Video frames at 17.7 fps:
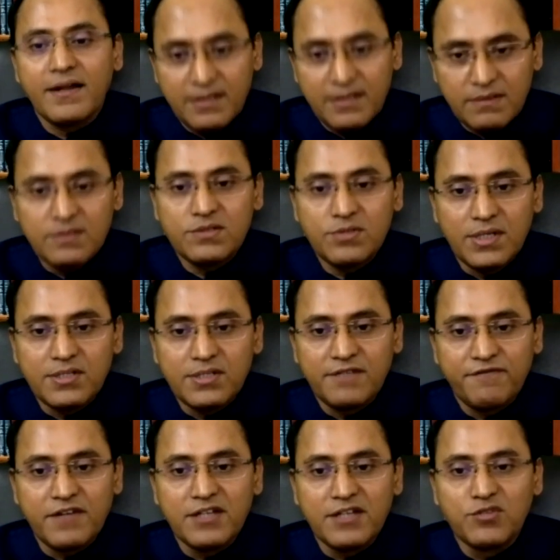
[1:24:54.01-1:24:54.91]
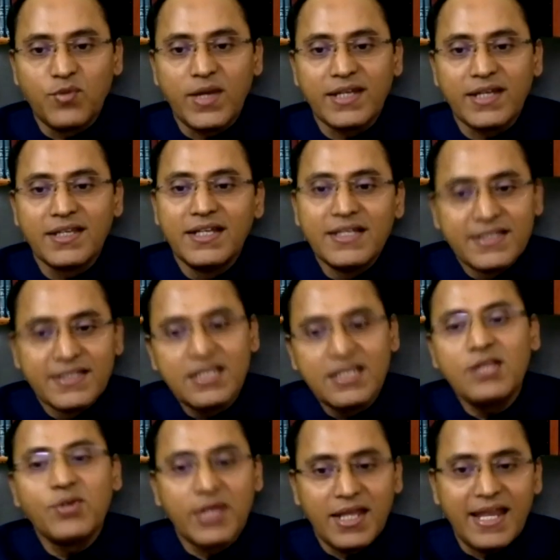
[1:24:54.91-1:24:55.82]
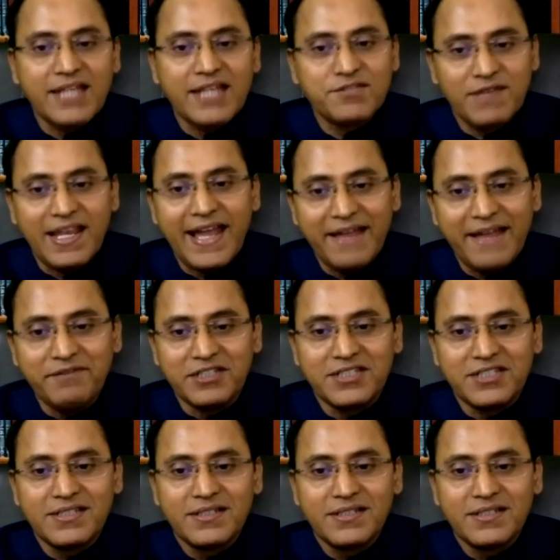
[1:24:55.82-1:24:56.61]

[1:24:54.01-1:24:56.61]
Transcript: to a different one, still you can as well have it.